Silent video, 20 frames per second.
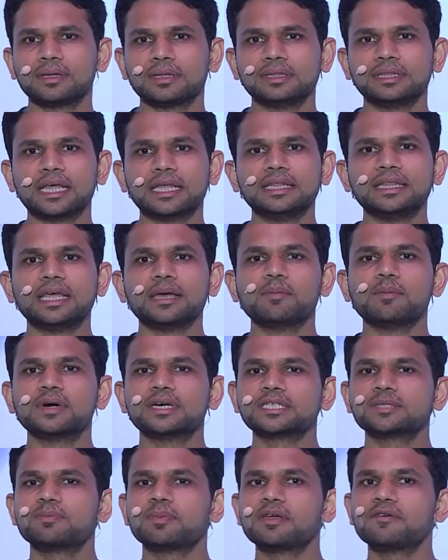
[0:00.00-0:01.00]
then they
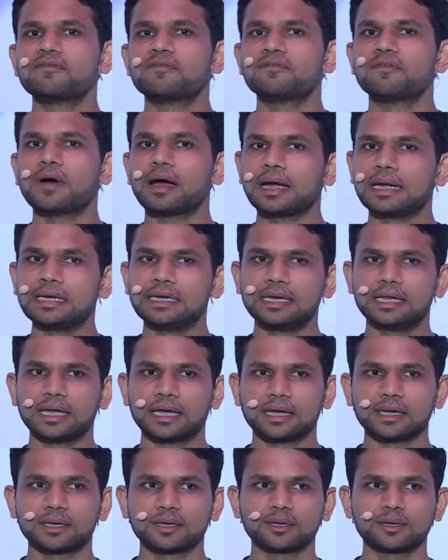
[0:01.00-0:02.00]
must be
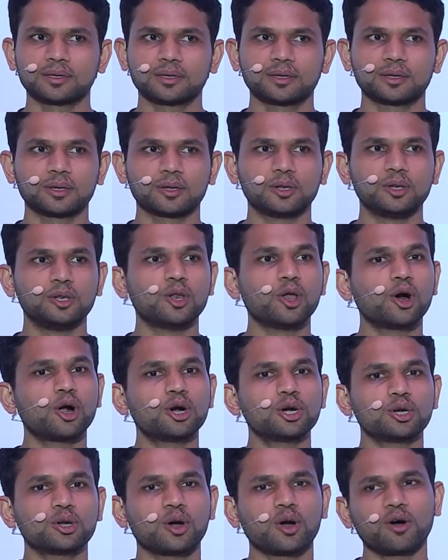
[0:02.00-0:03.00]
finding a
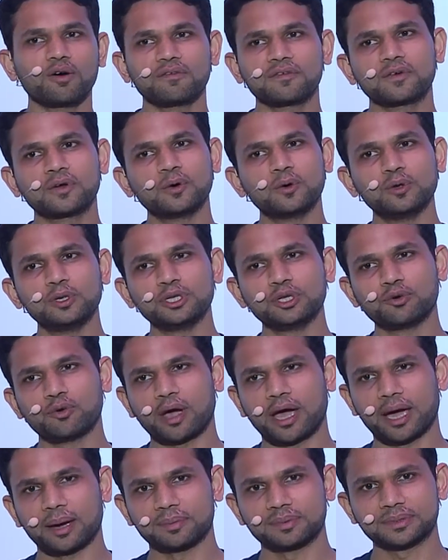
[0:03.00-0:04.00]
lot of cool new
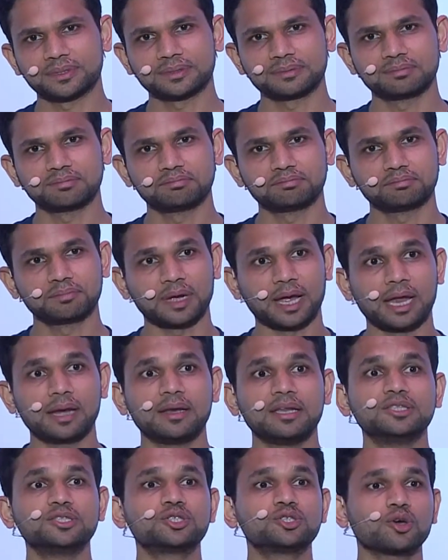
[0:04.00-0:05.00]
apps and
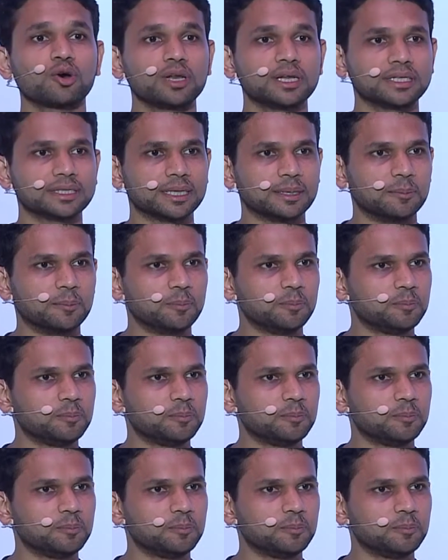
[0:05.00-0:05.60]
installing them.